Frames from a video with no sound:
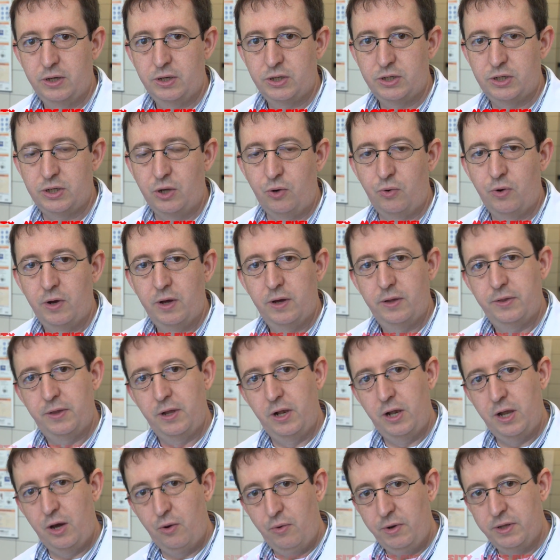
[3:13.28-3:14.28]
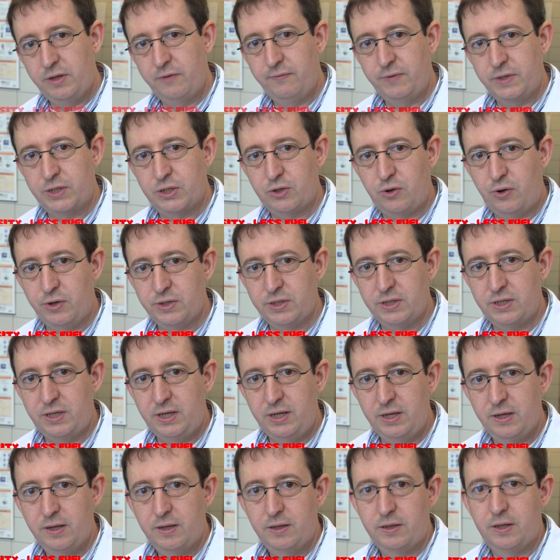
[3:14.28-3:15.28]
So the lower the
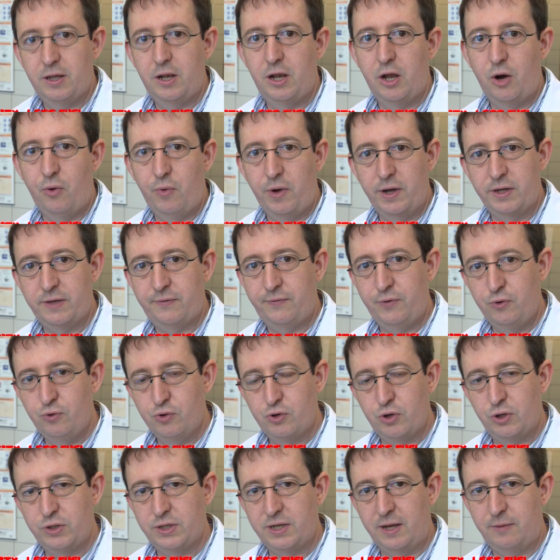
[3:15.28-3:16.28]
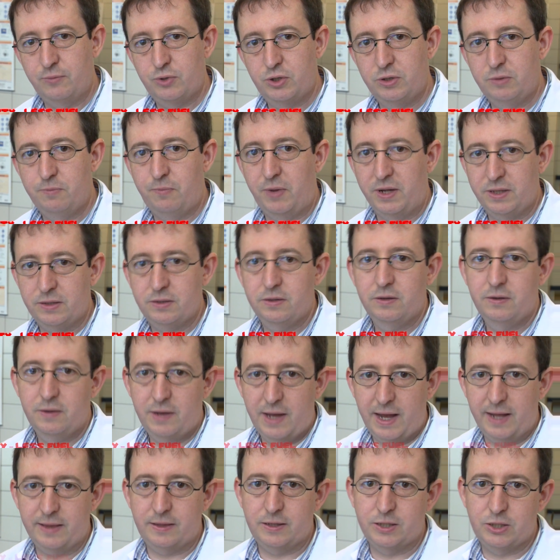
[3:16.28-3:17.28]
viscosity, the lower is fuel consumption, but
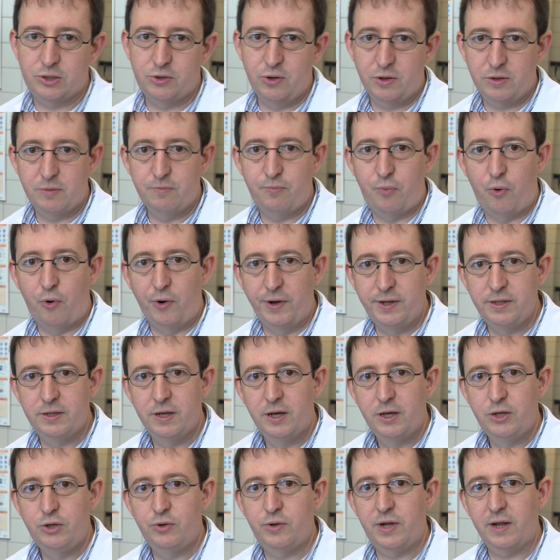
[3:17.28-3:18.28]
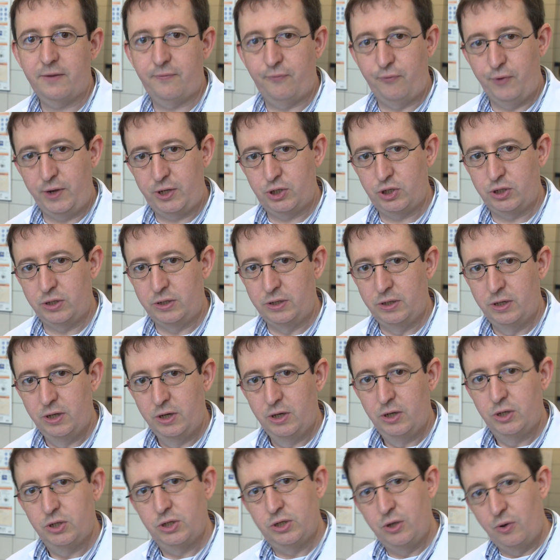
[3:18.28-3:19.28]
at a certain point you get friction.
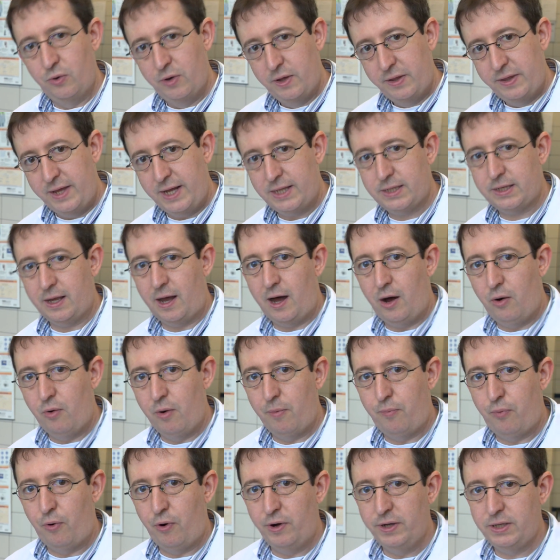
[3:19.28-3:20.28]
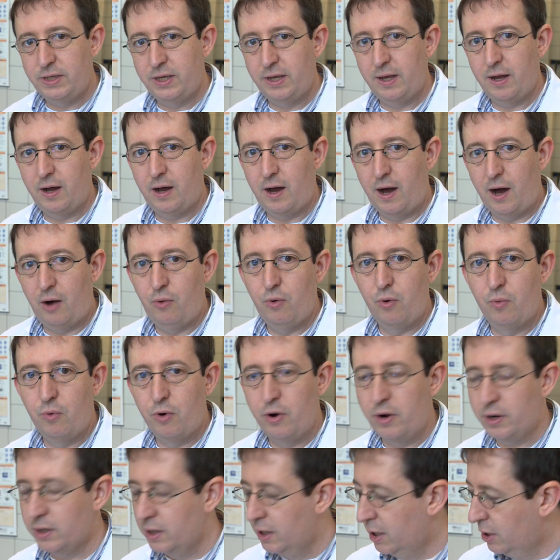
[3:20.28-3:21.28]
So that's our point here, our
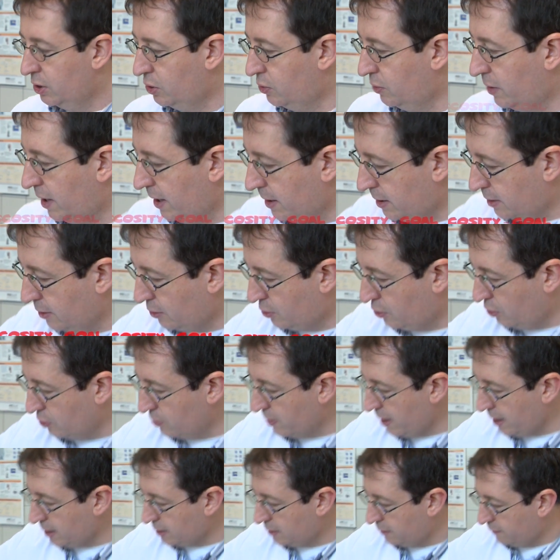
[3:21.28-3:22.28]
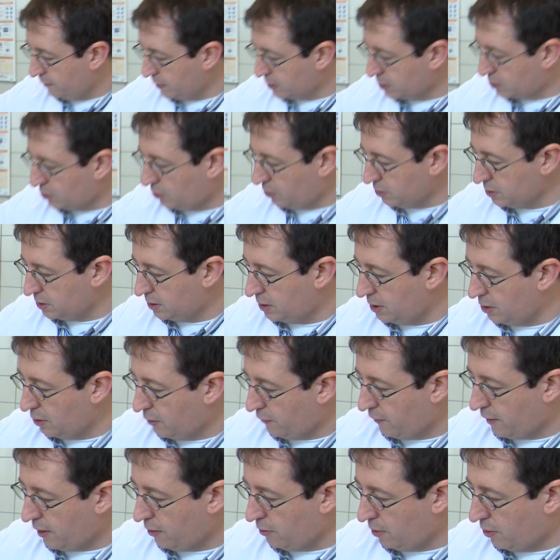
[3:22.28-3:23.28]
work, to get the correct viscosity
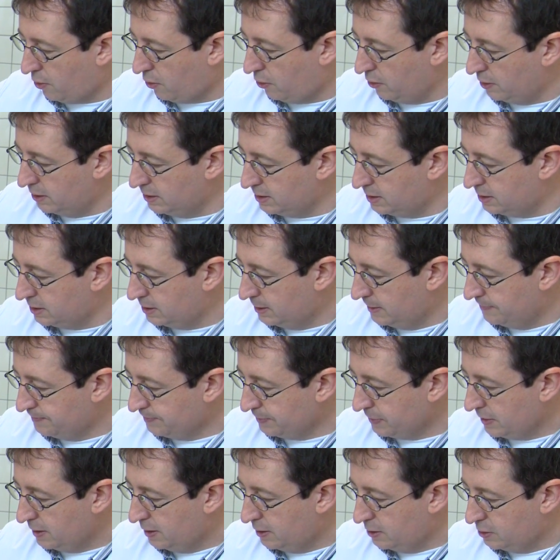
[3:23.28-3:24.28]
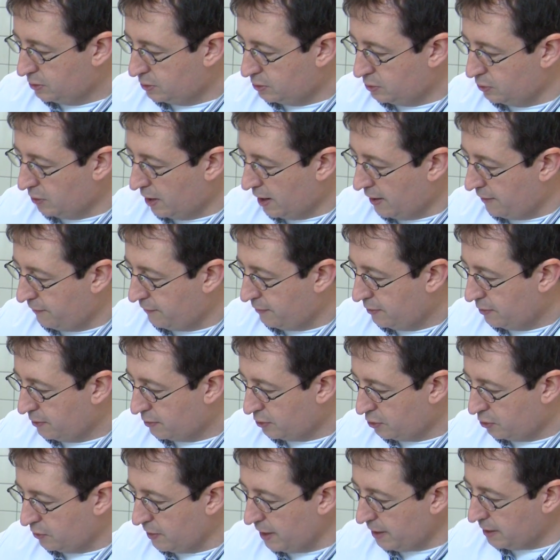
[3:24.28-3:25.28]
of our oils, to have
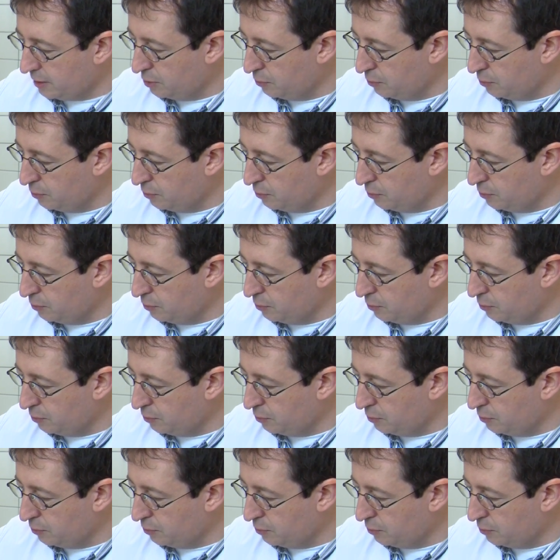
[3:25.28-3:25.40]
correct